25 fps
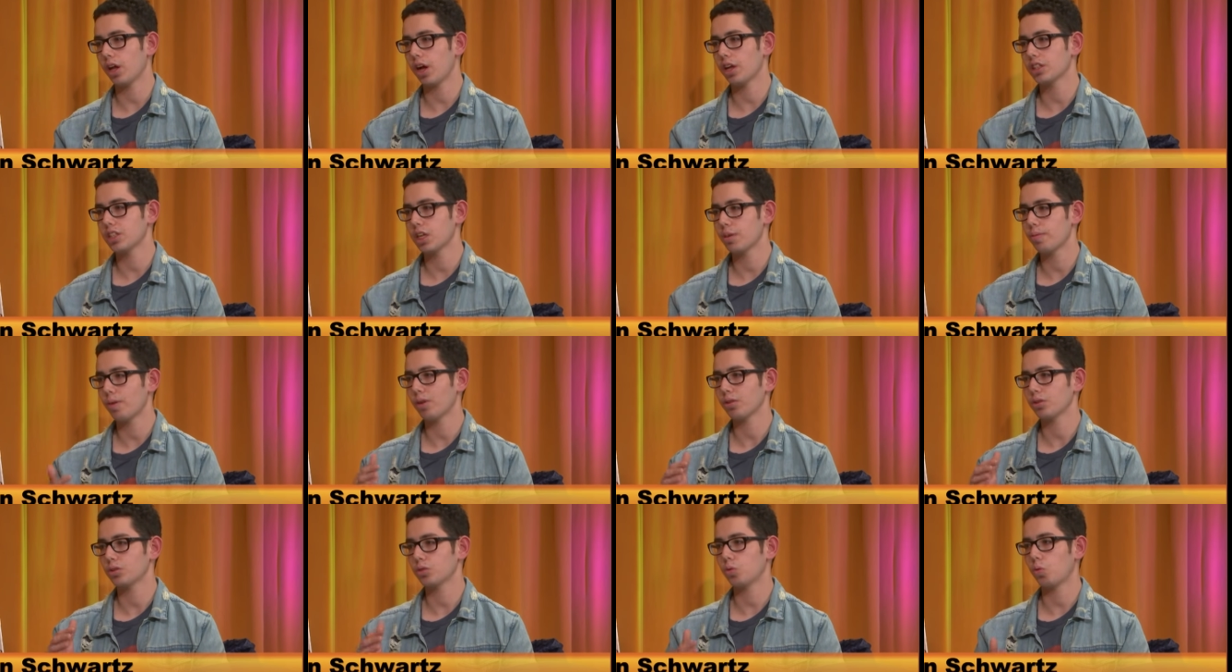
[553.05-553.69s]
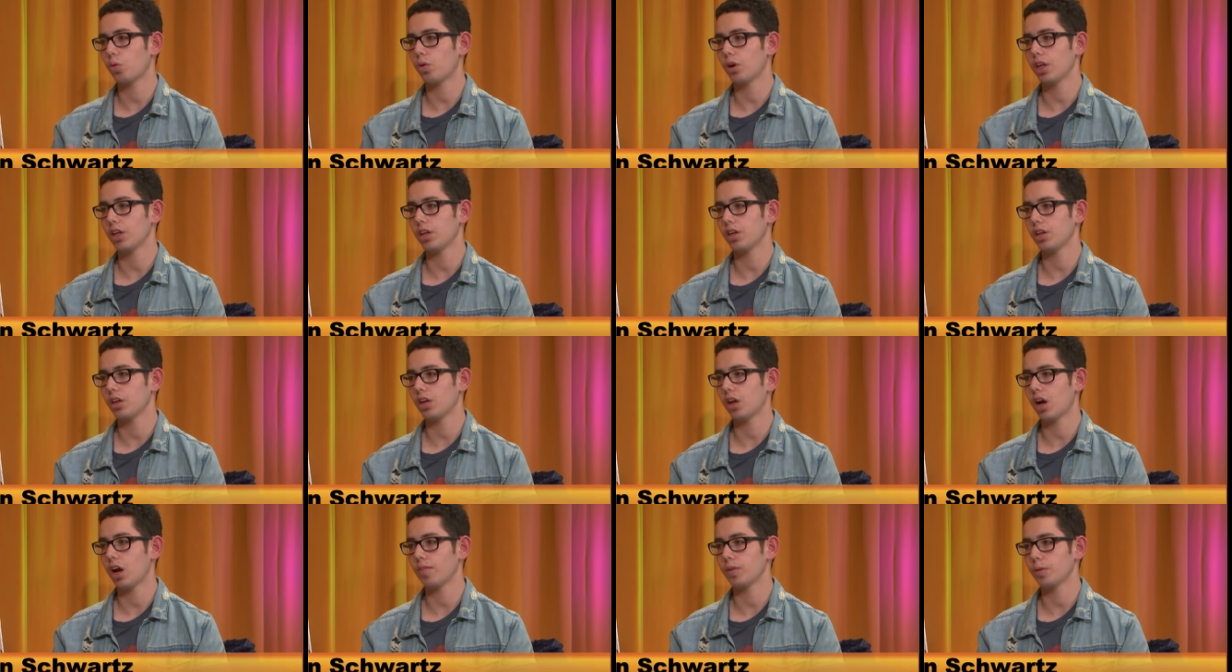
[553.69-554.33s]
I'd say about 20
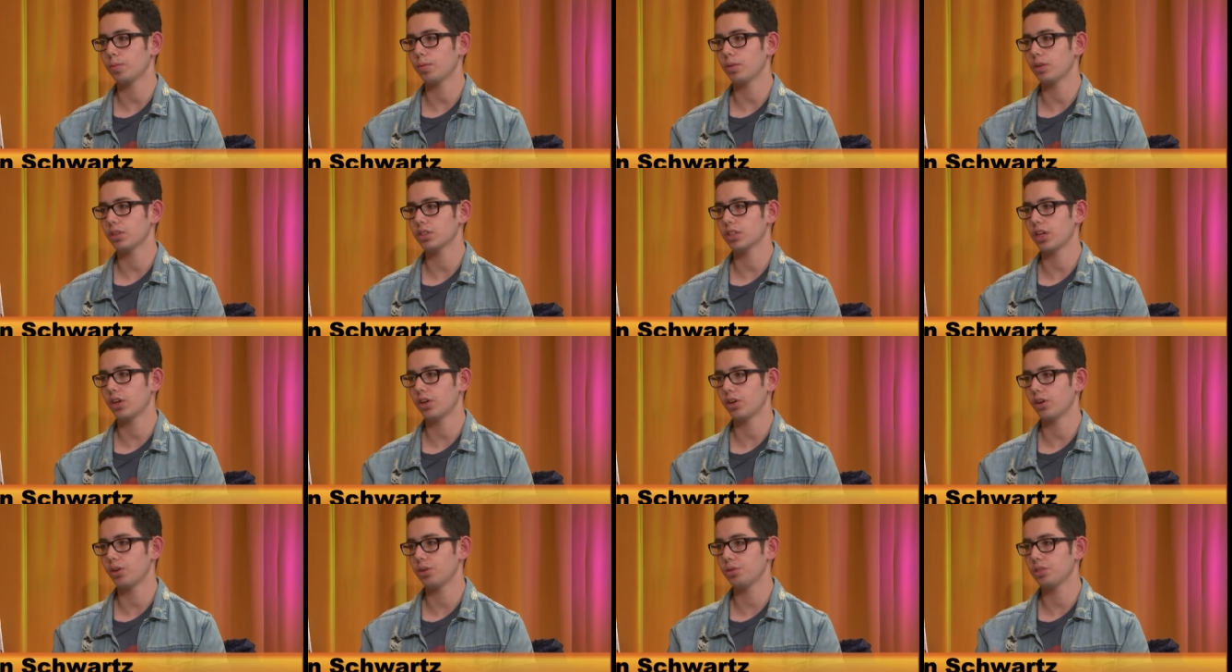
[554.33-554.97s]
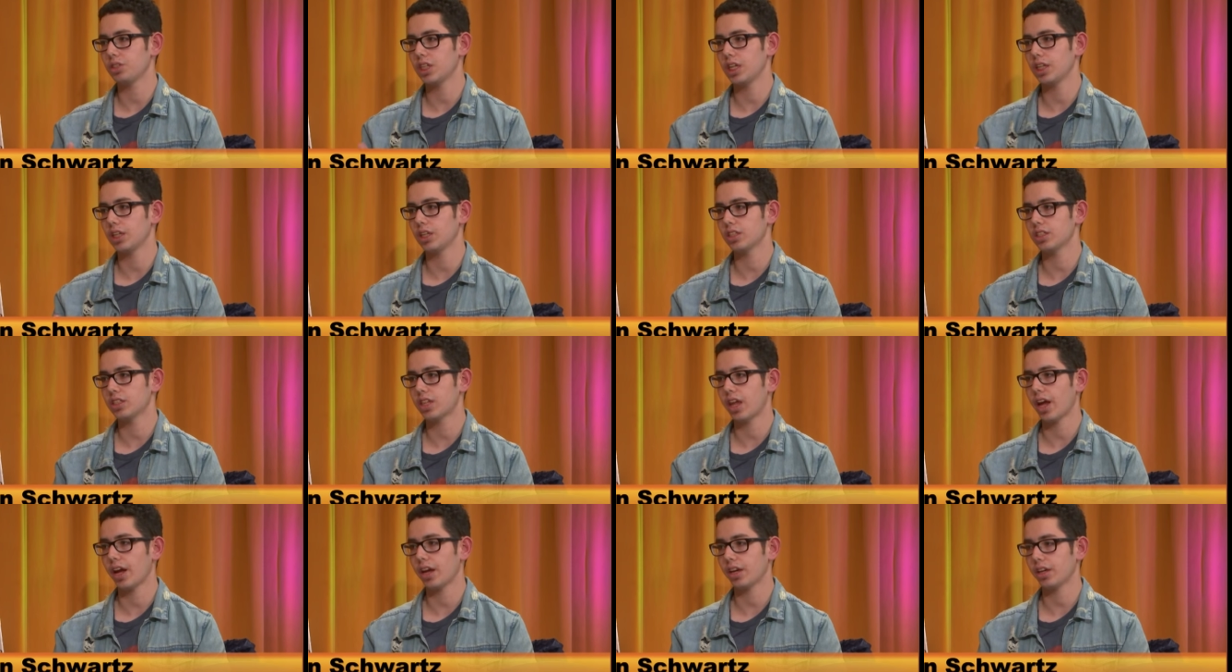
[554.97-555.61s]
comic books that you see in the
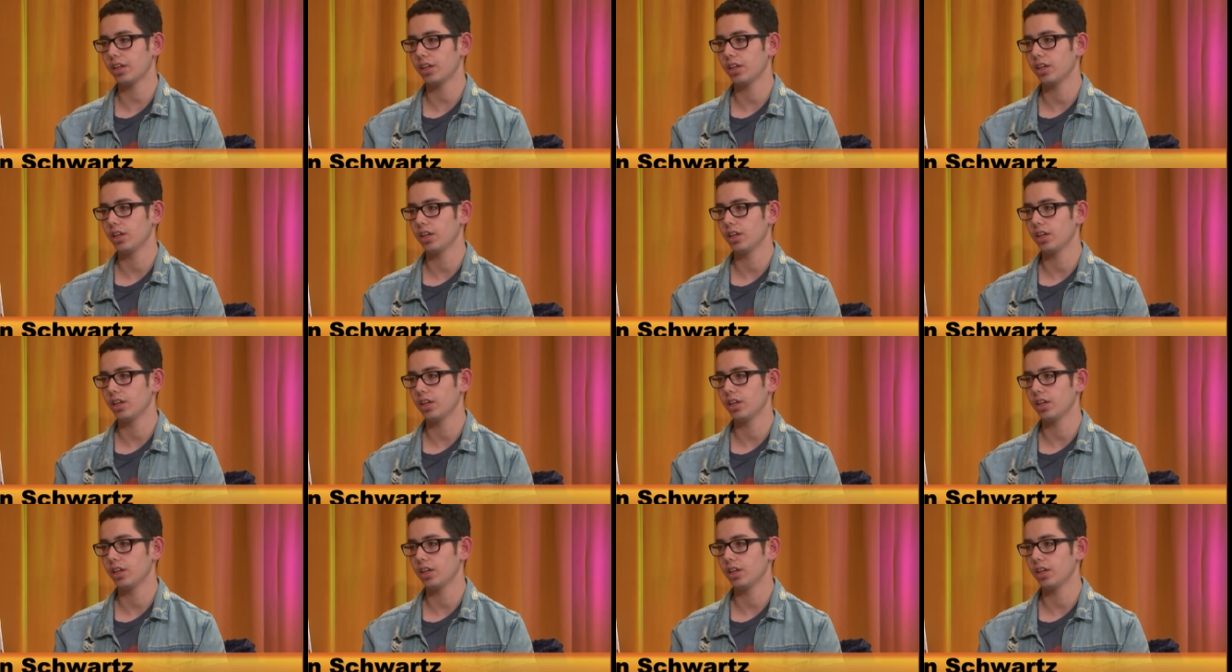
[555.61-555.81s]
stack,